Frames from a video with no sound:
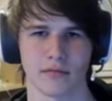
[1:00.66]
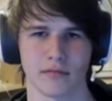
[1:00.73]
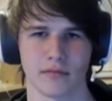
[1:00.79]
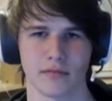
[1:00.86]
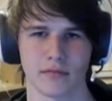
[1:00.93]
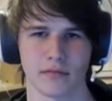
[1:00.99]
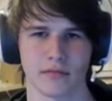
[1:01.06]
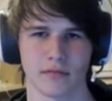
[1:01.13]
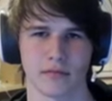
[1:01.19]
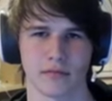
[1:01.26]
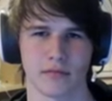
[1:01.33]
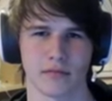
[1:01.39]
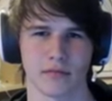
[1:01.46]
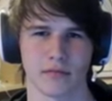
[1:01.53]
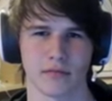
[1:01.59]

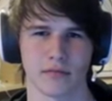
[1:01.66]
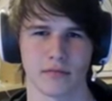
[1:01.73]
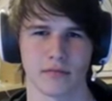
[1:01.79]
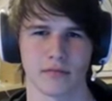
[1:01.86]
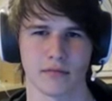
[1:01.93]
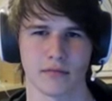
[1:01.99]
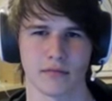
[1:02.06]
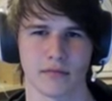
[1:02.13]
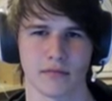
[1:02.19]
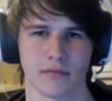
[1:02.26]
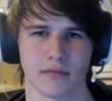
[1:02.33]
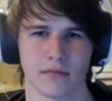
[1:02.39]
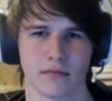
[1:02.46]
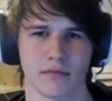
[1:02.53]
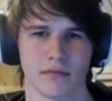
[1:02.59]

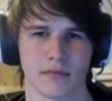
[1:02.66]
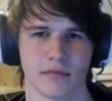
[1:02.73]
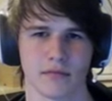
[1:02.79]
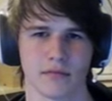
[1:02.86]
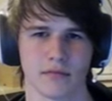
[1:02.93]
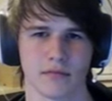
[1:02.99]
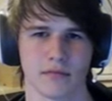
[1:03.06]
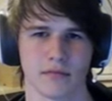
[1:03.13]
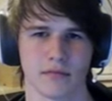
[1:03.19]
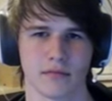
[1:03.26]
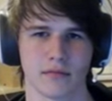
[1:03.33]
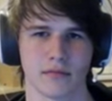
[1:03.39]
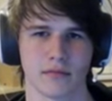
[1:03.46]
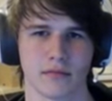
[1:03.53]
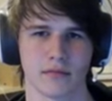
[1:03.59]

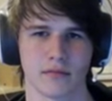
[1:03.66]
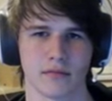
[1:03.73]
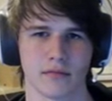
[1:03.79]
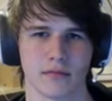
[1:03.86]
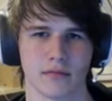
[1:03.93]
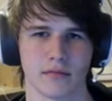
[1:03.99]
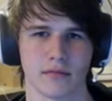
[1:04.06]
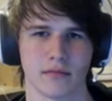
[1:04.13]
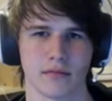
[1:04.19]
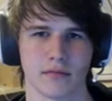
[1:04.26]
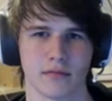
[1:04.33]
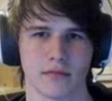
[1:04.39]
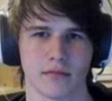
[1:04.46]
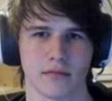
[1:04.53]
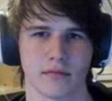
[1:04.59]

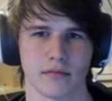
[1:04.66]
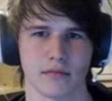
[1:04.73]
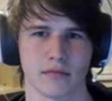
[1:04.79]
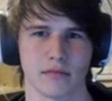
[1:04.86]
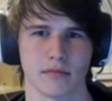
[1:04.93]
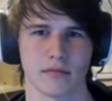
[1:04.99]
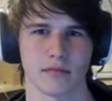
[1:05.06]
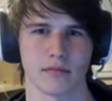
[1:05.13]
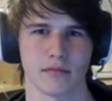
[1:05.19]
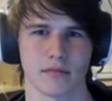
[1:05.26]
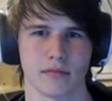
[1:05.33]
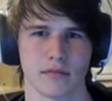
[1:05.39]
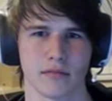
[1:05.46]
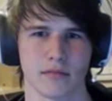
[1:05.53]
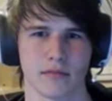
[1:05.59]

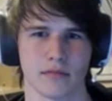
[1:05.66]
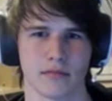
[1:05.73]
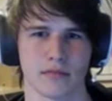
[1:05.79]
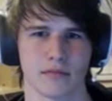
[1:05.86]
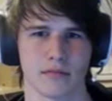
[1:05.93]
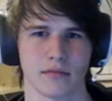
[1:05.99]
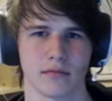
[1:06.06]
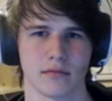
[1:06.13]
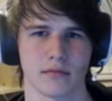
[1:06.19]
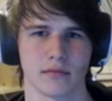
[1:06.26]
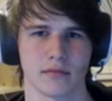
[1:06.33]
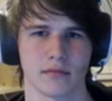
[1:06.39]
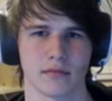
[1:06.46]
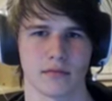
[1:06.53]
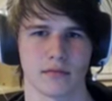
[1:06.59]

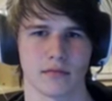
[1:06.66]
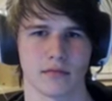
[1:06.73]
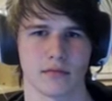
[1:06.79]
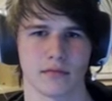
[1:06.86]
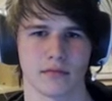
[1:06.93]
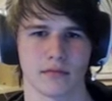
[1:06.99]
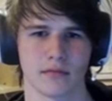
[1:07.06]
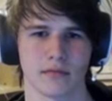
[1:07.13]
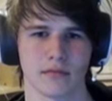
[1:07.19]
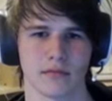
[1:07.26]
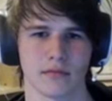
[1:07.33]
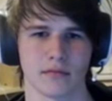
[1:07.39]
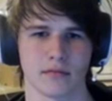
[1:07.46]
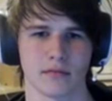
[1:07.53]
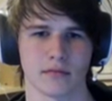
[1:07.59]

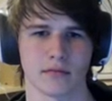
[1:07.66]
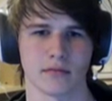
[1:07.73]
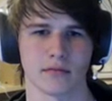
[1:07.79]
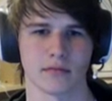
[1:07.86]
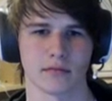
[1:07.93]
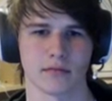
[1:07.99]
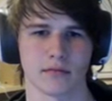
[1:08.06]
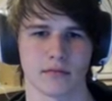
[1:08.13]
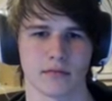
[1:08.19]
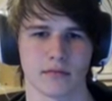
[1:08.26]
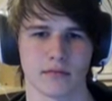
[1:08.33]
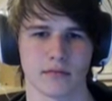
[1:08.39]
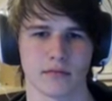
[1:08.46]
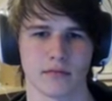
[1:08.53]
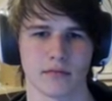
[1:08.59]
(silent)